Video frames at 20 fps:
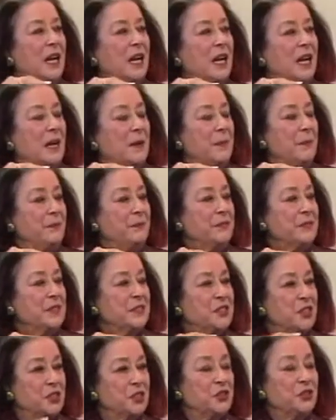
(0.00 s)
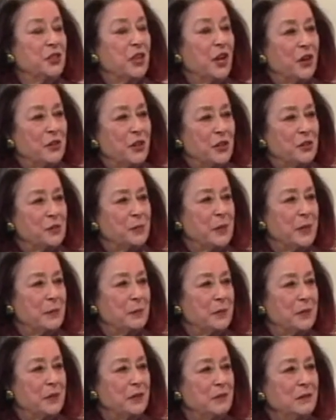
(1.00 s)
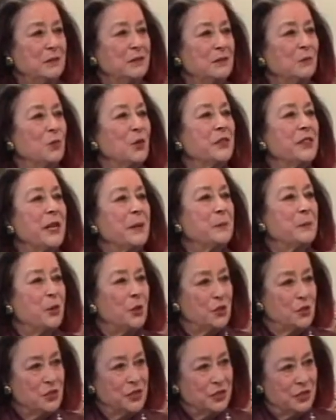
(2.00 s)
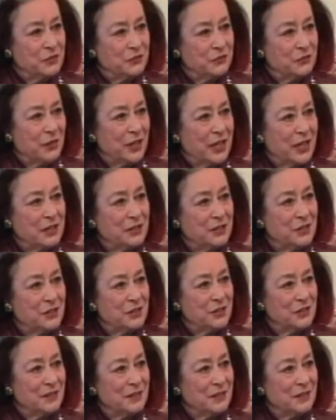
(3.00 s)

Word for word: um, did you know those people? Were they personal friends?